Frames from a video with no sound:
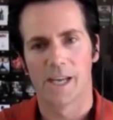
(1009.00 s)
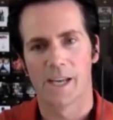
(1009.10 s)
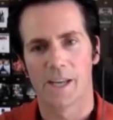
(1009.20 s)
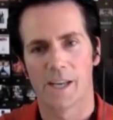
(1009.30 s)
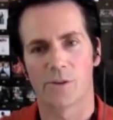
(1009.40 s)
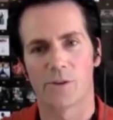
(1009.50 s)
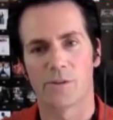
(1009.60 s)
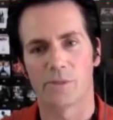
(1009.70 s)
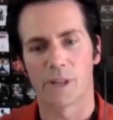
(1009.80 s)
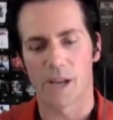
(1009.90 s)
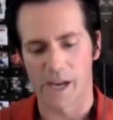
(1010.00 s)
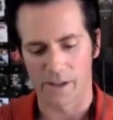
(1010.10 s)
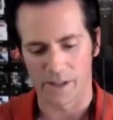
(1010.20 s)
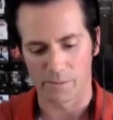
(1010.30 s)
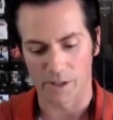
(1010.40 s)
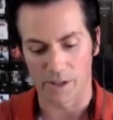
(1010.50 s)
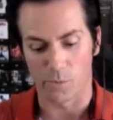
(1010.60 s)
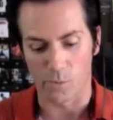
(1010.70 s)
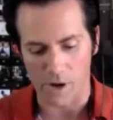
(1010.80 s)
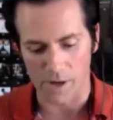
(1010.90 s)
You couldn't rely on them. We
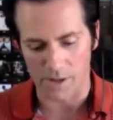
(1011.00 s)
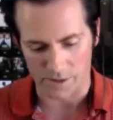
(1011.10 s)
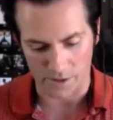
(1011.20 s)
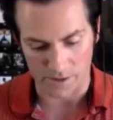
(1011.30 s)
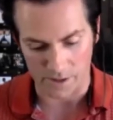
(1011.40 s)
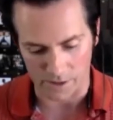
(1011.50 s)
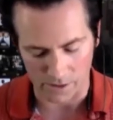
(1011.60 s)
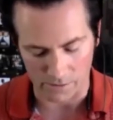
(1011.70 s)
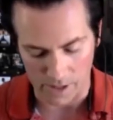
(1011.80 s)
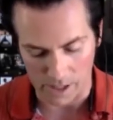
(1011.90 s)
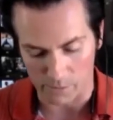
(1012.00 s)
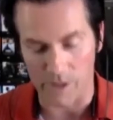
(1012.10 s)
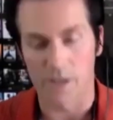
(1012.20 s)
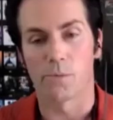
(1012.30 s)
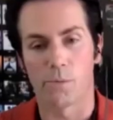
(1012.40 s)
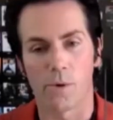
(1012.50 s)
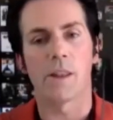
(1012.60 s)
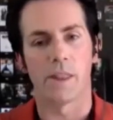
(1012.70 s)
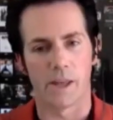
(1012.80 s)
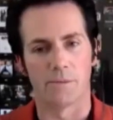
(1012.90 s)
didn't want
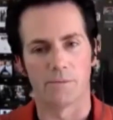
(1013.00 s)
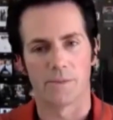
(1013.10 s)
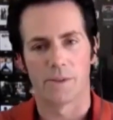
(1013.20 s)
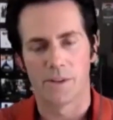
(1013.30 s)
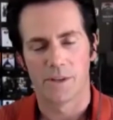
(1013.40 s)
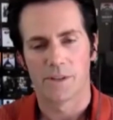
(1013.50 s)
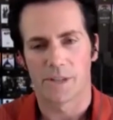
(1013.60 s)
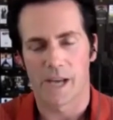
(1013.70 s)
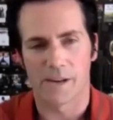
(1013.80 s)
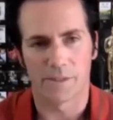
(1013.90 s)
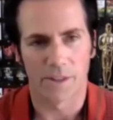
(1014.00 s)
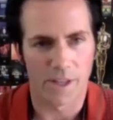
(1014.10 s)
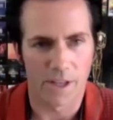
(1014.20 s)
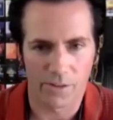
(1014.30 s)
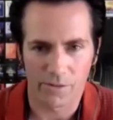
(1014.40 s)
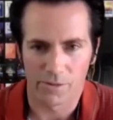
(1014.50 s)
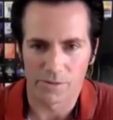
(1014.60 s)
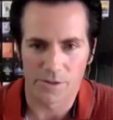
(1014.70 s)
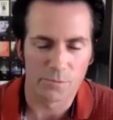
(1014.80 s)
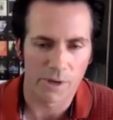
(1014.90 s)
them to have to think
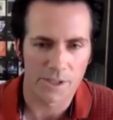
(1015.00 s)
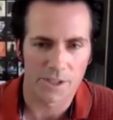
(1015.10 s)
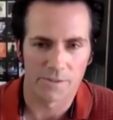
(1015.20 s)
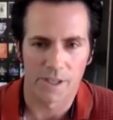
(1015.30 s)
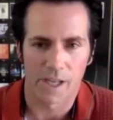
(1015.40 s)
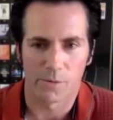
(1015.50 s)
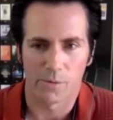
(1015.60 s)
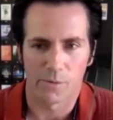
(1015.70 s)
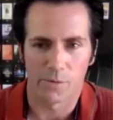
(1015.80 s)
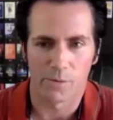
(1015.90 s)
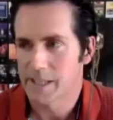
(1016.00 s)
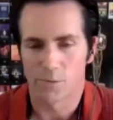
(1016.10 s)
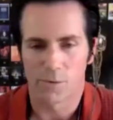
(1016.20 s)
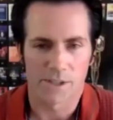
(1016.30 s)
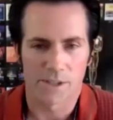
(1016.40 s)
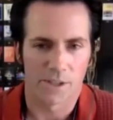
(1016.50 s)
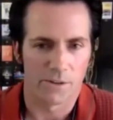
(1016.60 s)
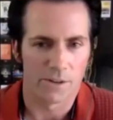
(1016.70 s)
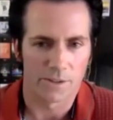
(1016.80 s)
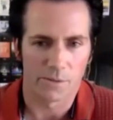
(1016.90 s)
through too much of it. Otherwise, mm-hmm. it
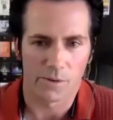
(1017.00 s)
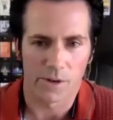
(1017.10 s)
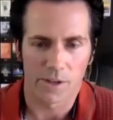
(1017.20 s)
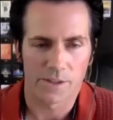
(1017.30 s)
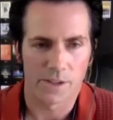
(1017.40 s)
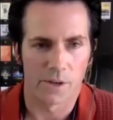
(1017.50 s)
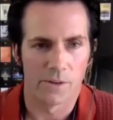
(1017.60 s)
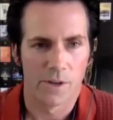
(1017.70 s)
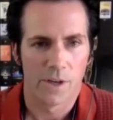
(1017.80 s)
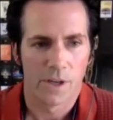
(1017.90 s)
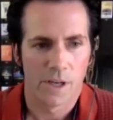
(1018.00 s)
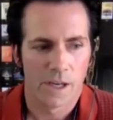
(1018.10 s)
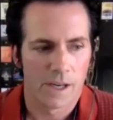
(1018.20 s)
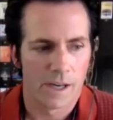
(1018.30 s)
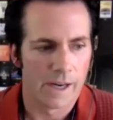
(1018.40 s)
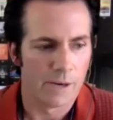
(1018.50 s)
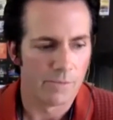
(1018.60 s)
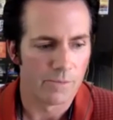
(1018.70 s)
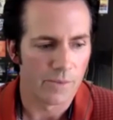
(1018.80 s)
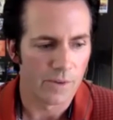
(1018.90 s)
wasn't going to work. So,
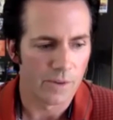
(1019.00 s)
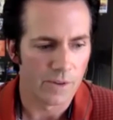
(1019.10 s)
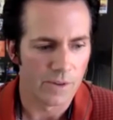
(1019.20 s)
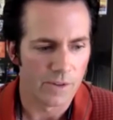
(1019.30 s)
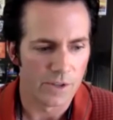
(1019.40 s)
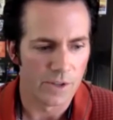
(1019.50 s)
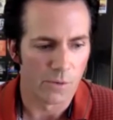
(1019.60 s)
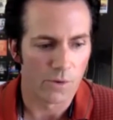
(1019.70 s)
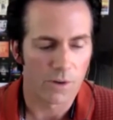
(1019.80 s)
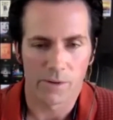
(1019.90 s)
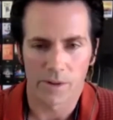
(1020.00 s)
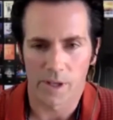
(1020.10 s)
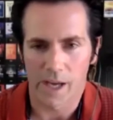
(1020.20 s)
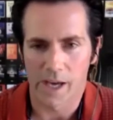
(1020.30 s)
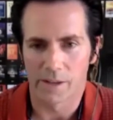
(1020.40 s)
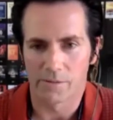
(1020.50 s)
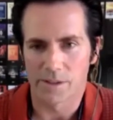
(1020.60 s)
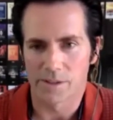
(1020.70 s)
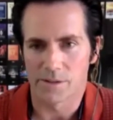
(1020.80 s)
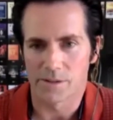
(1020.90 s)
you know, work with, again, the
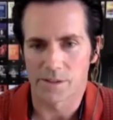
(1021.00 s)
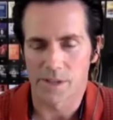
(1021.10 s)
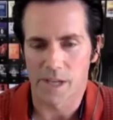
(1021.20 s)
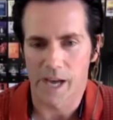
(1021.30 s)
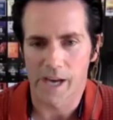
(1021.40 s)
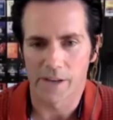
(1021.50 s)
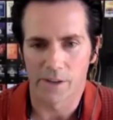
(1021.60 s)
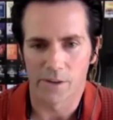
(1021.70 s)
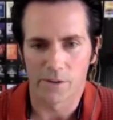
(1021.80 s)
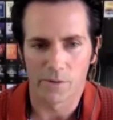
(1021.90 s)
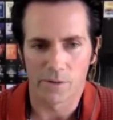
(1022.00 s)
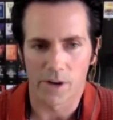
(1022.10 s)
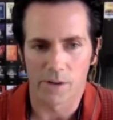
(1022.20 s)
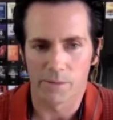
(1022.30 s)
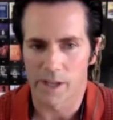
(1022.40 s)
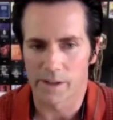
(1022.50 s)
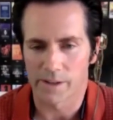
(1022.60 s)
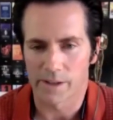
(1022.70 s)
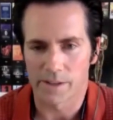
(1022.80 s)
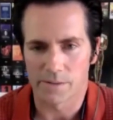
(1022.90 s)
resources that you had, and don't
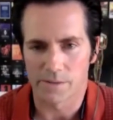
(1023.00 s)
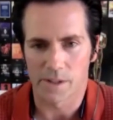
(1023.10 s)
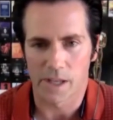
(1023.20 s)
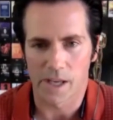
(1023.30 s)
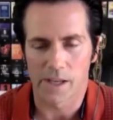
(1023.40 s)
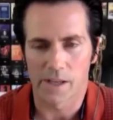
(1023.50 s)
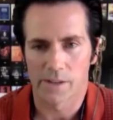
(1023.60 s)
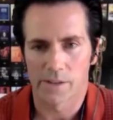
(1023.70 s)
overcomplicate things is the key.